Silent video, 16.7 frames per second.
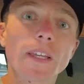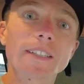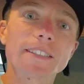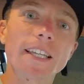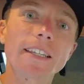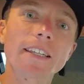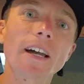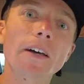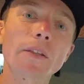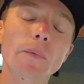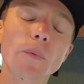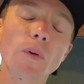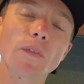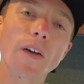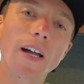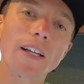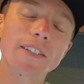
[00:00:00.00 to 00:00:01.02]
antenna on the
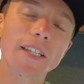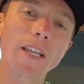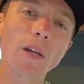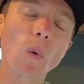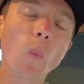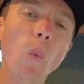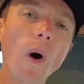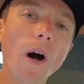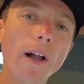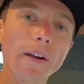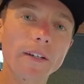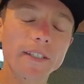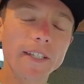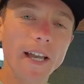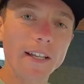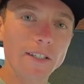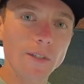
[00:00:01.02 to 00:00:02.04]
roof has a wire
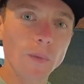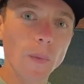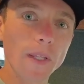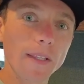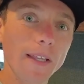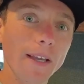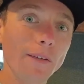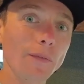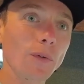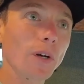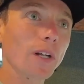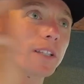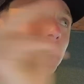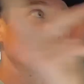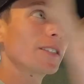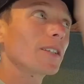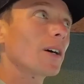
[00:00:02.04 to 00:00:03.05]
attached to it that
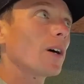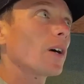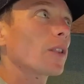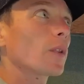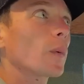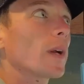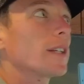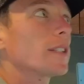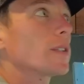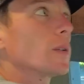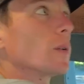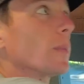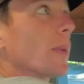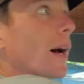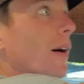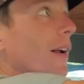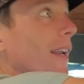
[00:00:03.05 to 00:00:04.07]
runs all the way to
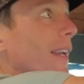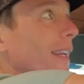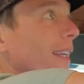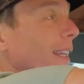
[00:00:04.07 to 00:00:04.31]
about